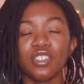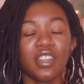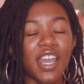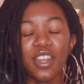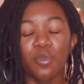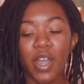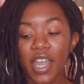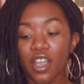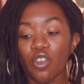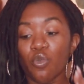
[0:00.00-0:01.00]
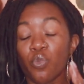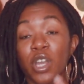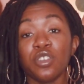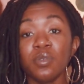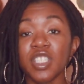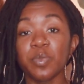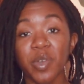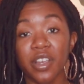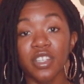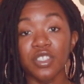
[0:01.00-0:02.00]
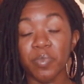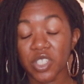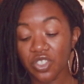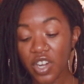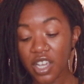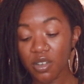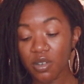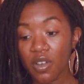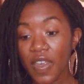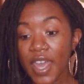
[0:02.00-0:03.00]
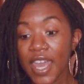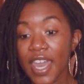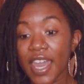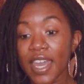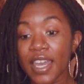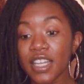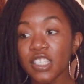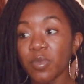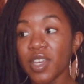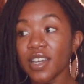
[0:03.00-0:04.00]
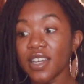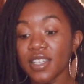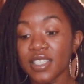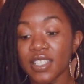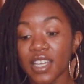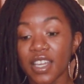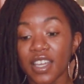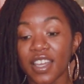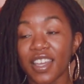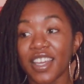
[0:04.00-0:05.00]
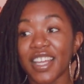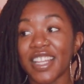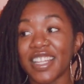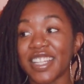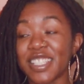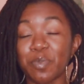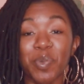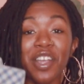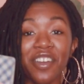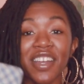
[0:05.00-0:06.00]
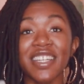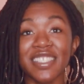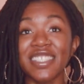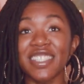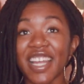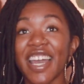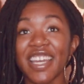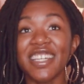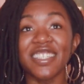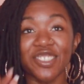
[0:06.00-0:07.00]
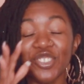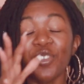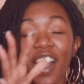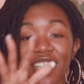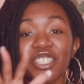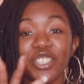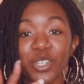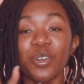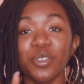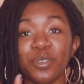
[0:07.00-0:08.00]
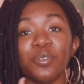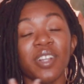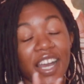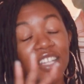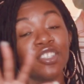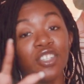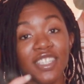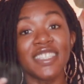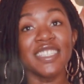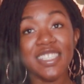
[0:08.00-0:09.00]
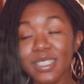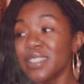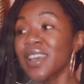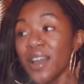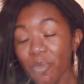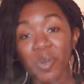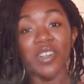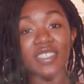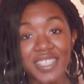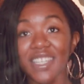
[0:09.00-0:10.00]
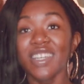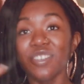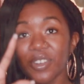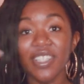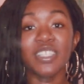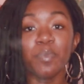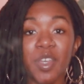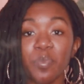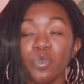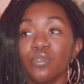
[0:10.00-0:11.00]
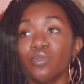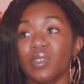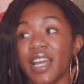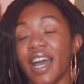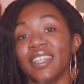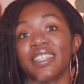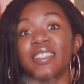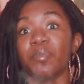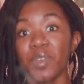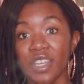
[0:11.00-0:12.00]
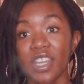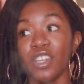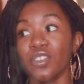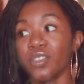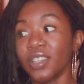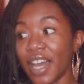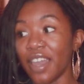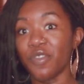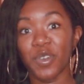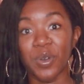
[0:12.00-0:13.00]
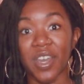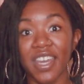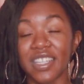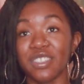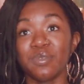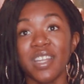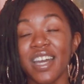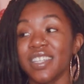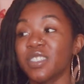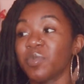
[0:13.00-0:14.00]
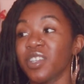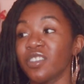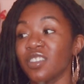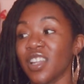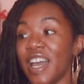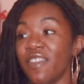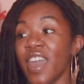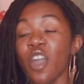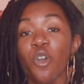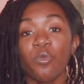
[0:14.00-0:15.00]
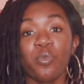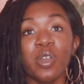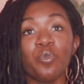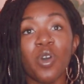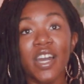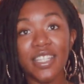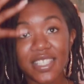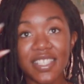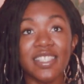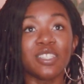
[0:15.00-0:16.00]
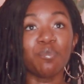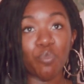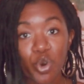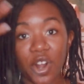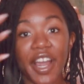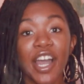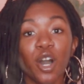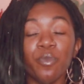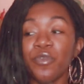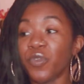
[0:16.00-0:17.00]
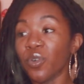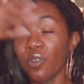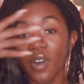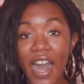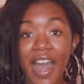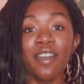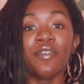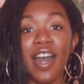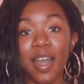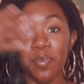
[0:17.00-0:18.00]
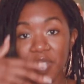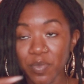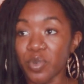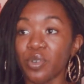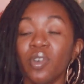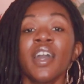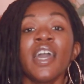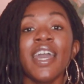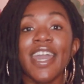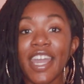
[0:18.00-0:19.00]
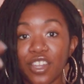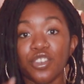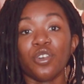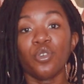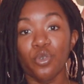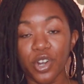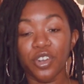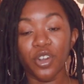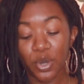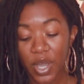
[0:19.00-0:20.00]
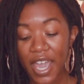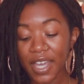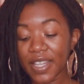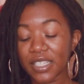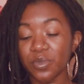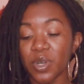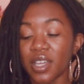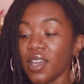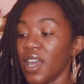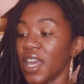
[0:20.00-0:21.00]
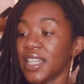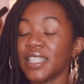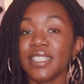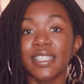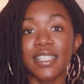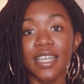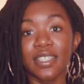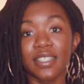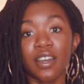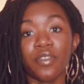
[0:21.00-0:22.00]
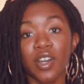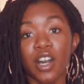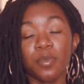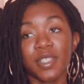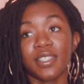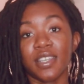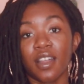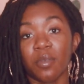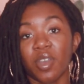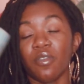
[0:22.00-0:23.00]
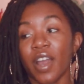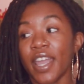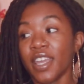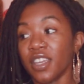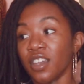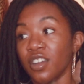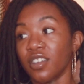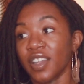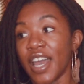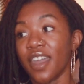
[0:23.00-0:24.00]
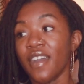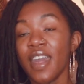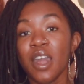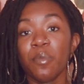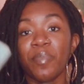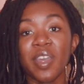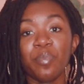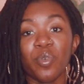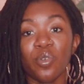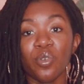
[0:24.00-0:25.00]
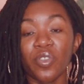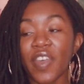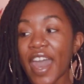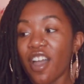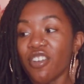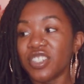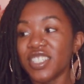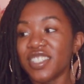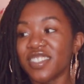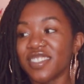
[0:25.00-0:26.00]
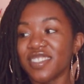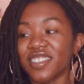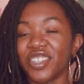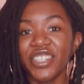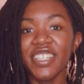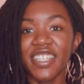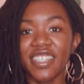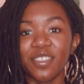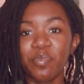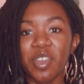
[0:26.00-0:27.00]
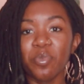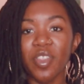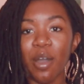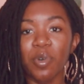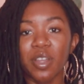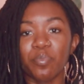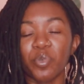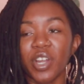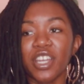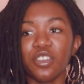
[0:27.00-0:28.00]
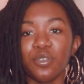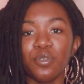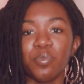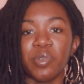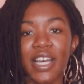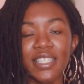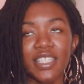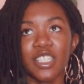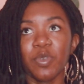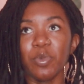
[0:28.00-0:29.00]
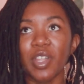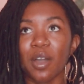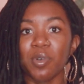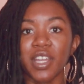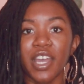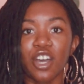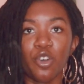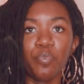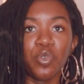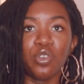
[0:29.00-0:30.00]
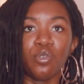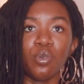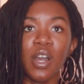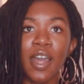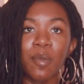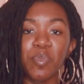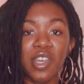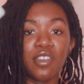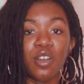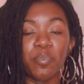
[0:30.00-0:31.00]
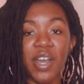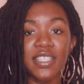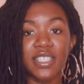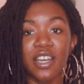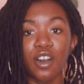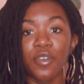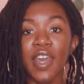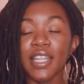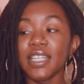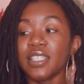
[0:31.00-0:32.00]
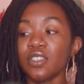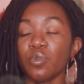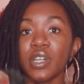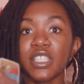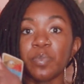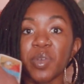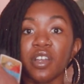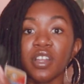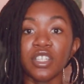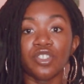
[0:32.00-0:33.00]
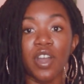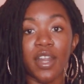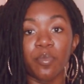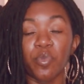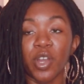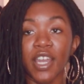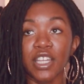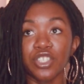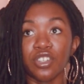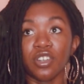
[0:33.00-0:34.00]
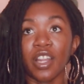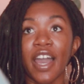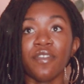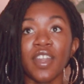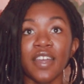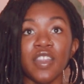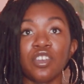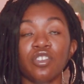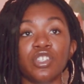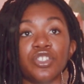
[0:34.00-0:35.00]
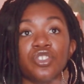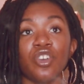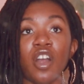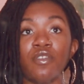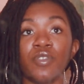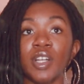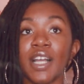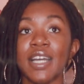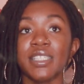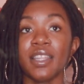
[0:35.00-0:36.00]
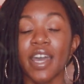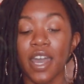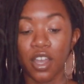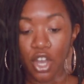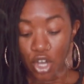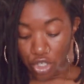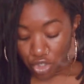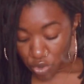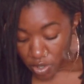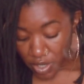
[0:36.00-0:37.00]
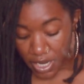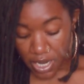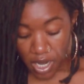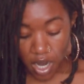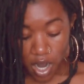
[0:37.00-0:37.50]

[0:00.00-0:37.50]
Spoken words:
anyway, when you experience betrayal, it's because Spirit is like trying to show you, like, look, this person or these people do not need to be in your life, okay? They do not need to be in your life. We want some more helpful, high vibe people in your corner, okay? And that's what this Six of Cups is telling me right here. Like, people that are just good, people that want to bring you blessings, people that want to help you be your best self. This is what Spirit is trying to bring into your life, and I think you're going to start realizing that during